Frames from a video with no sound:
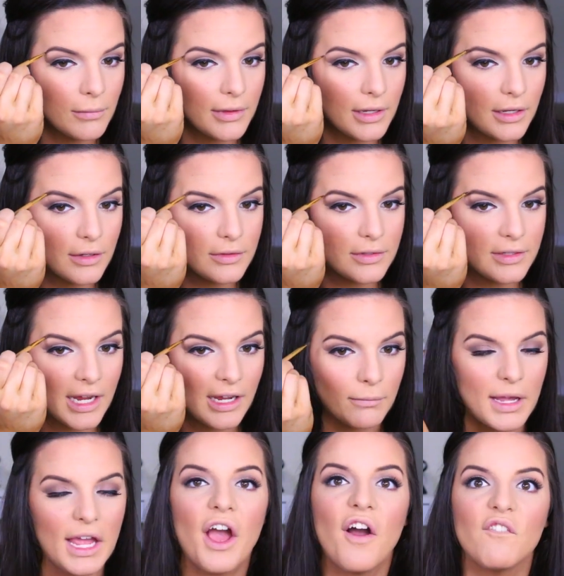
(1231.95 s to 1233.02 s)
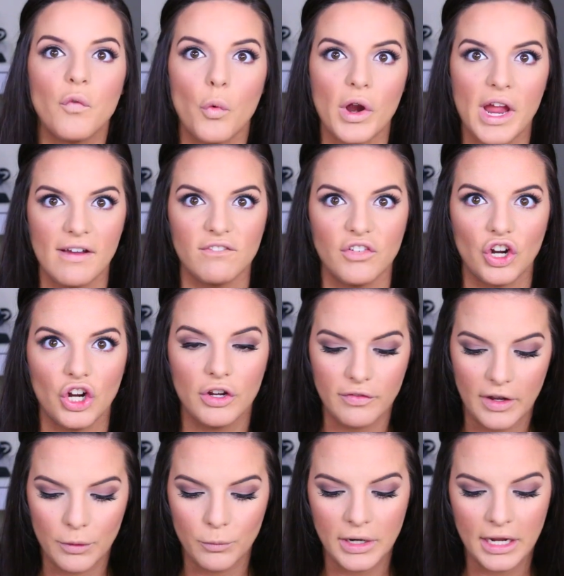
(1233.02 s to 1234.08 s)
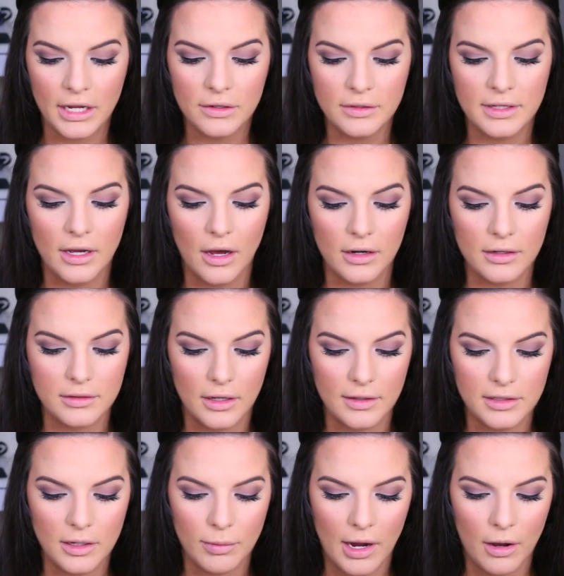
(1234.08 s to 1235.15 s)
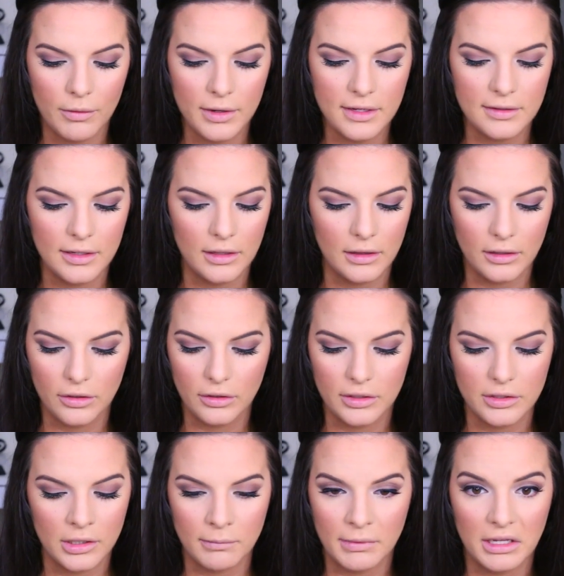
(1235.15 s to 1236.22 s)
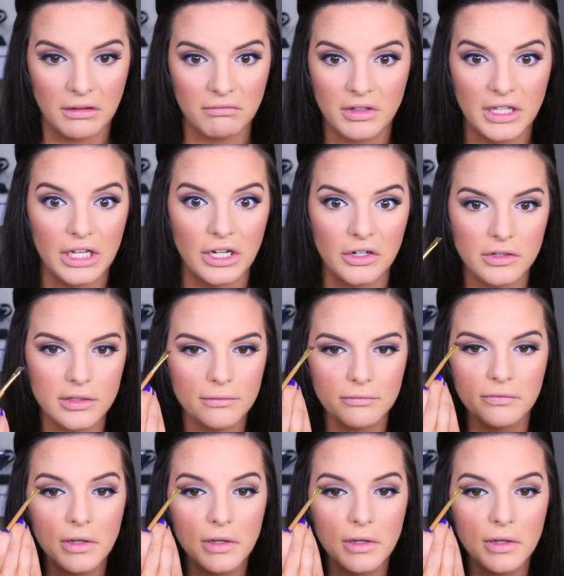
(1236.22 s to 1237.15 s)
They used to take me forever. If I, when I used the Anastasia Brow Wiz, it literally took me years